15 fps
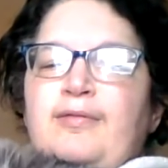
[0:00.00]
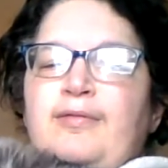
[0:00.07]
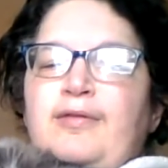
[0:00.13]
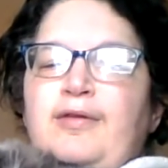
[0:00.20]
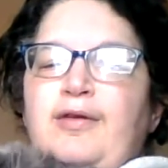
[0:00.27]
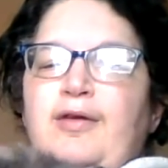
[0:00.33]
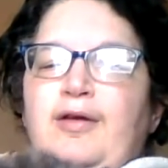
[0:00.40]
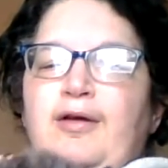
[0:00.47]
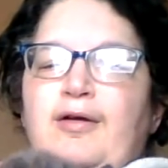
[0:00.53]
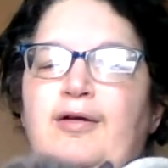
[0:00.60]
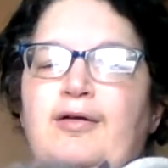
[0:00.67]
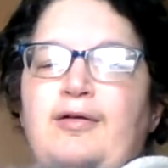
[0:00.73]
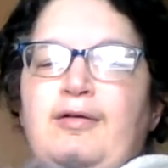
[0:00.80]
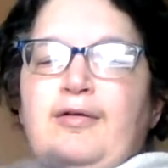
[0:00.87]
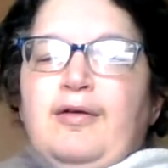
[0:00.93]
Yeah,
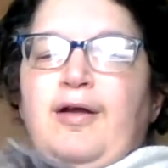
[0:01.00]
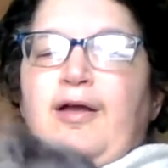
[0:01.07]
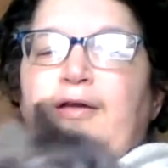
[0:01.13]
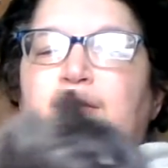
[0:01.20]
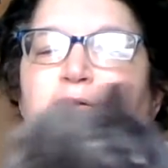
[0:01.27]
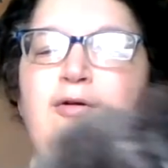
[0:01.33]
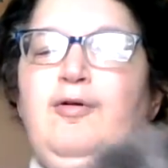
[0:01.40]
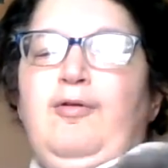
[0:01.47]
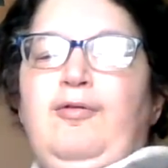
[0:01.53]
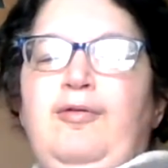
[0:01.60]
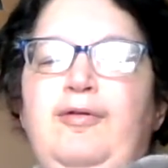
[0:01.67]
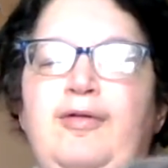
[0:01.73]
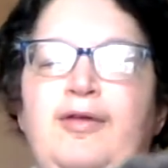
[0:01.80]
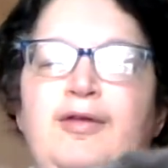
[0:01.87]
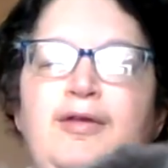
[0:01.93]
I know.
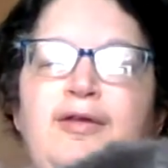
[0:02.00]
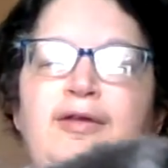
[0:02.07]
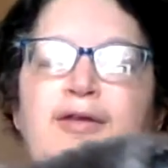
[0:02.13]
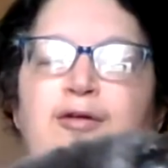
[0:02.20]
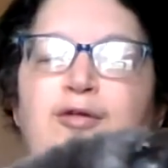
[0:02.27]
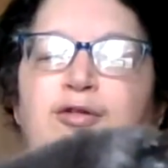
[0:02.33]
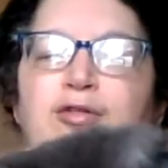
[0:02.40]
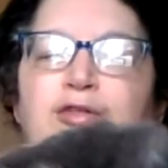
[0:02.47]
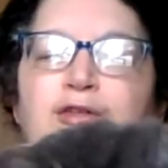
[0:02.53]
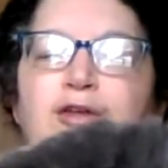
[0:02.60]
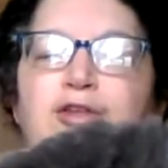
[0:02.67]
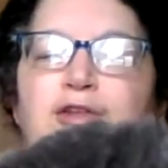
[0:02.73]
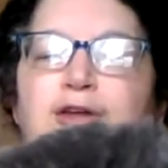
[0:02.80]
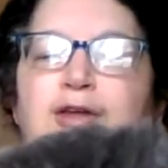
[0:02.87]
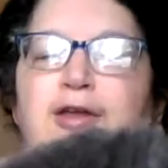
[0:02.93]
You're just
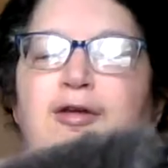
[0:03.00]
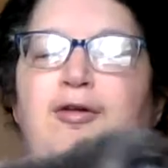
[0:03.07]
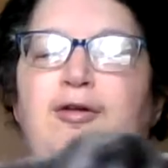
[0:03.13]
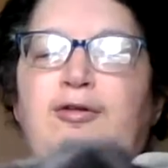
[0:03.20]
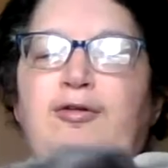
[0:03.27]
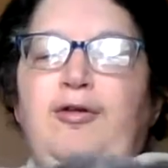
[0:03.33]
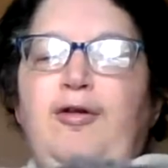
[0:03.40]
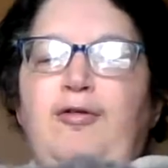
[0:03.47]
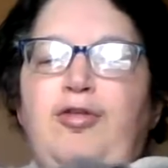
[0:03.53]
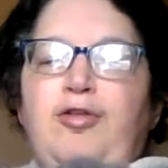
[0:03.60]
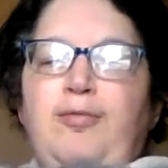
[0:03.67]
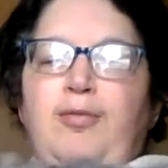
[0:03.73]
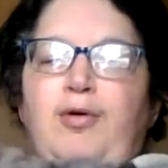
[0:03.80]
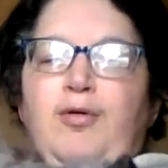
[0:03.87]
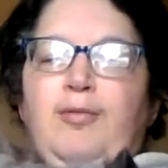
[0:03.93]
such a character, aren't
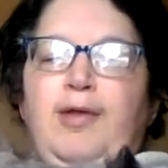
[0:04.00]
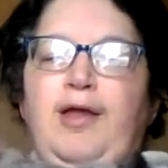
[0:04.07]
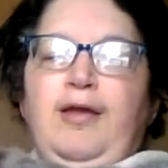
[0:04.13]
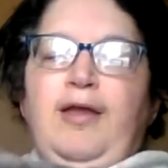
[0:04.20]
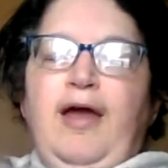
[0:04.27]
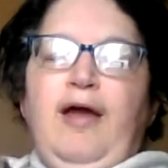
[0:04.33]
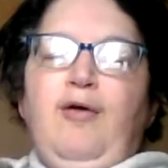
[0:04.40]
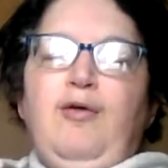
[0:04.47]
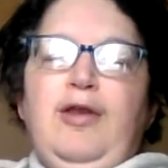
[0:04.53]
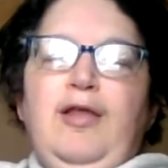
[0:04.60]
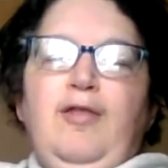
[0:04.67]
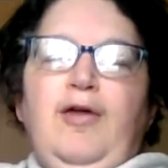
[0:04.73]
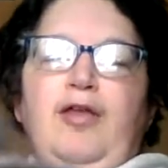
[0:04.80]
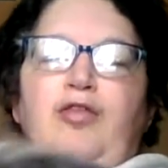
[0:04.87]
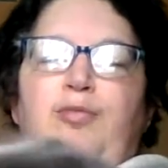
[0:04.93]
you, Beaux Man? Ow, and he
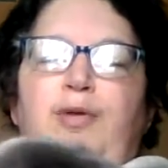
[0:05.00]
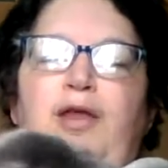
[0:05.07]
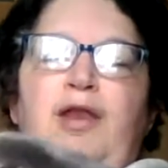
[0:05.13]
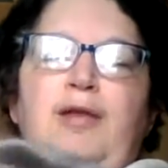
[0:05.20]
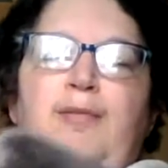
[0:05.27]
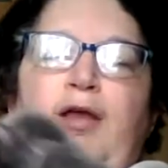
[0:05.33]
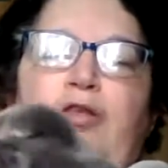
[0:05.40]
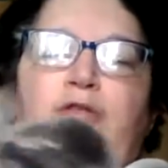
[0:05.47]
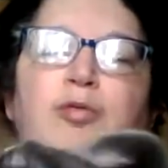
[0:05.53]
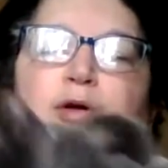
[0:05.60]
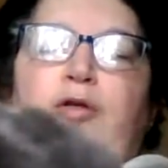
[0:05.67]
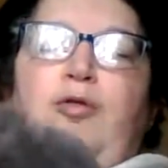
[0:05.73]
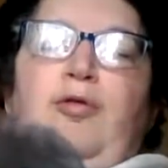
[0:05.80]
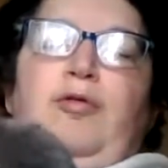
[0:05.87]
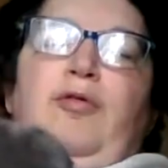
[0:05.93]
likes biting my
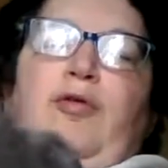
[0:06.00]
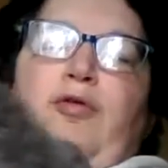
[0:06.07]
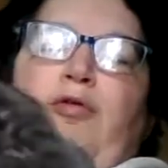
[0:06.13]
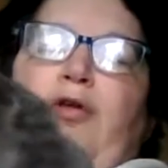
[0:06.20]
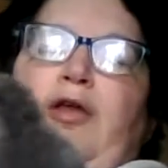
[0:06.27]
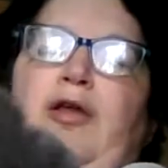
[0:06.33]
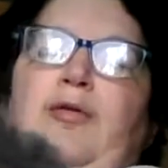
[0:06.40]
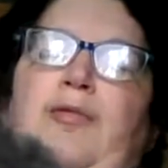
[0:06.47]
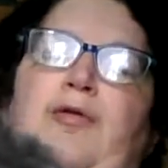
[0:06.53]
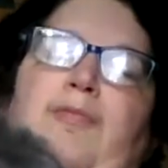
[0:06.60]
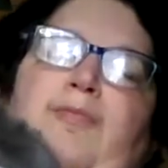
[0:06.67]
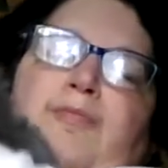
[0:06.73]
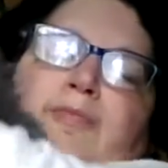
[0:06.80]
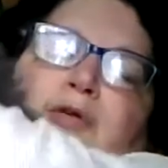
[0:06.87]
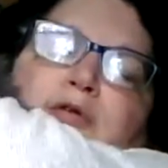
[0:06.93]
sweater and hurting it,
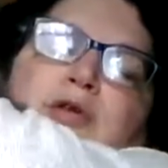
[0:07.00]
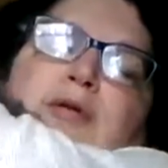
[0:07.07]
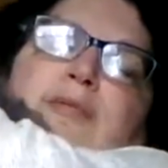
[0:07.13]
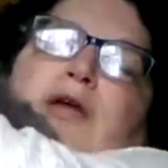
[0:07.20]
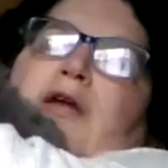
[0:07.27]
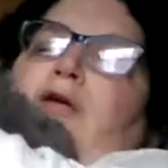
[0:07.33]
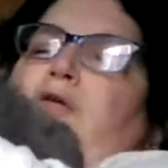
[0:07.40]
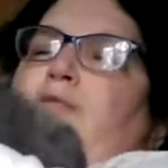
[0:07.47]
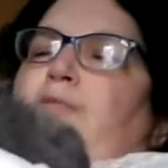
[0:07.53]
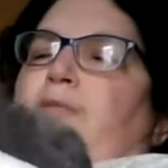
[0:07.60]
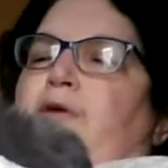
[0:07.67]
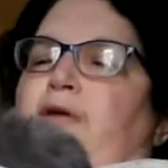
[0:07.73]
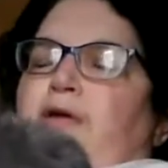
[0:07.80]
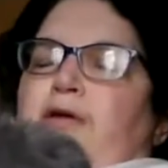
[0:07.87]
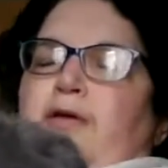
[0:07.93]
hurting my arm.
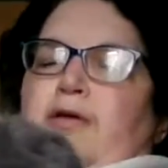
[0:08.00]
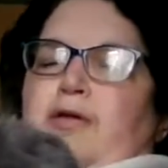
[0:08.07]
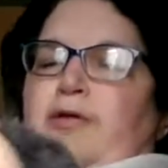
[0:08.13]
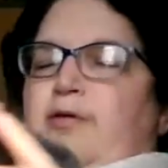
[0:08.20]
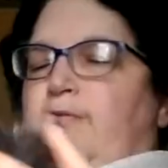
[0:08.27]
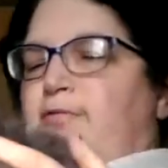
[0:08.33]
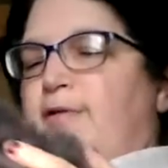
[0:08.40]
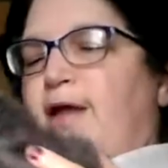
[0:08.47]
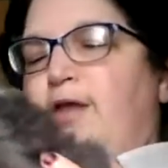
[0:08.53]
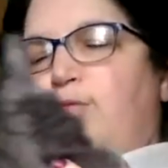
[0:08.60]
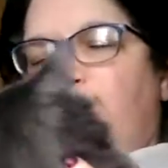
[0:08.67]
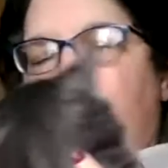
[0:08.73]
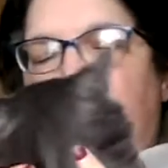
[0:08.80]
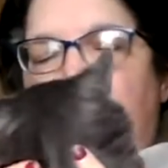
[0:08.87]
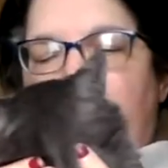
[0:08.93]
Why are you
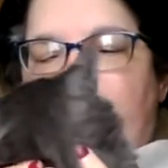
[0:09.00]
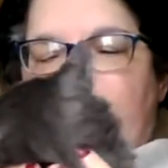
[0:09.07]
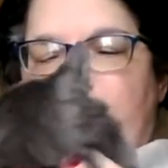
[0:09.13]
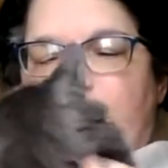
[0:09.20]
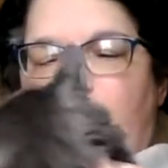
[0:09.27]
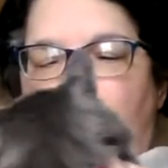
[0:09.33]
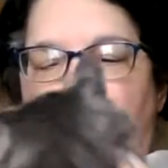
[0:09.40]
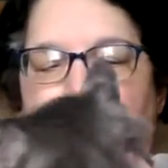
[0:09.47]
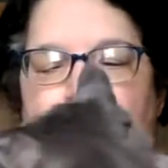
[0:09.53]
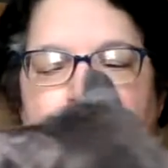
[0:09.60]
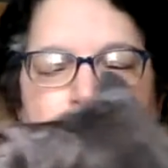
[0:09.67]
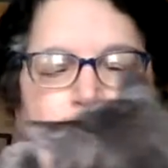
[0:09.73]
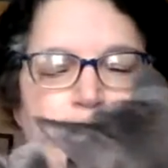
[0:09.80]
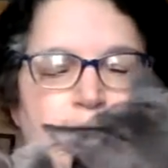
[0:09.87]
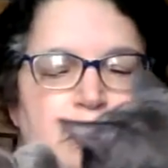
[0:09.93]
biting me, boy?
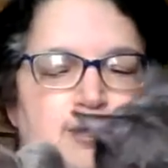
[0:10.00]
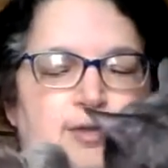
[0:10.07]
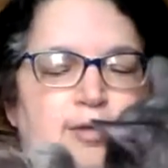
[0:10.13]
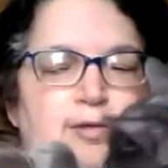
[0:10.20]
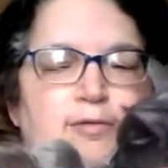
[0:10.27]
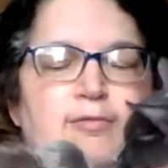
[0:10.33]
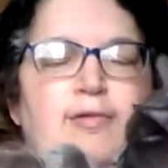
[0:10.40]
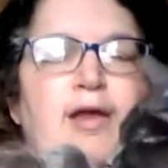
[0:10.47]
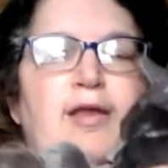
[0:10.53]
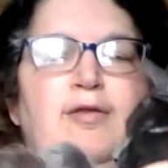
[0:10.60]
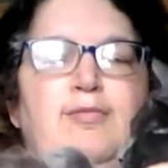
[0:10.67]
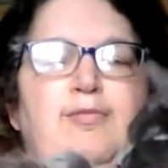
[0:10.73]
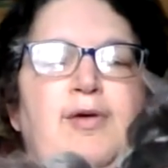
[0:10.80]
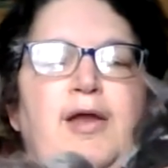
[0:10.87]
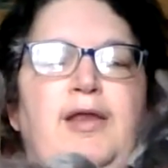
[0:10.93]
Why are you
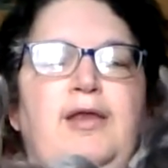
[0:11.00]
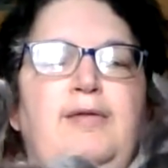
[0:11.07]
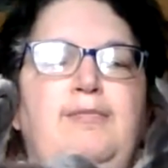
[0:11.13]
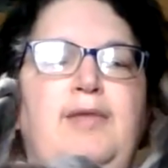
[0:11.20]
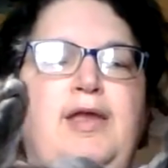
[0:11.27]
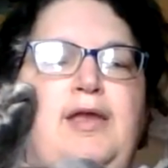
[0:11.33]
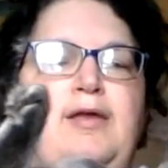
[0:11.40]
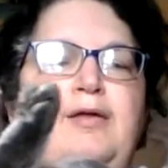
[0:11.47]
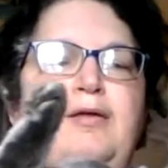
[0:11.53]
biting me?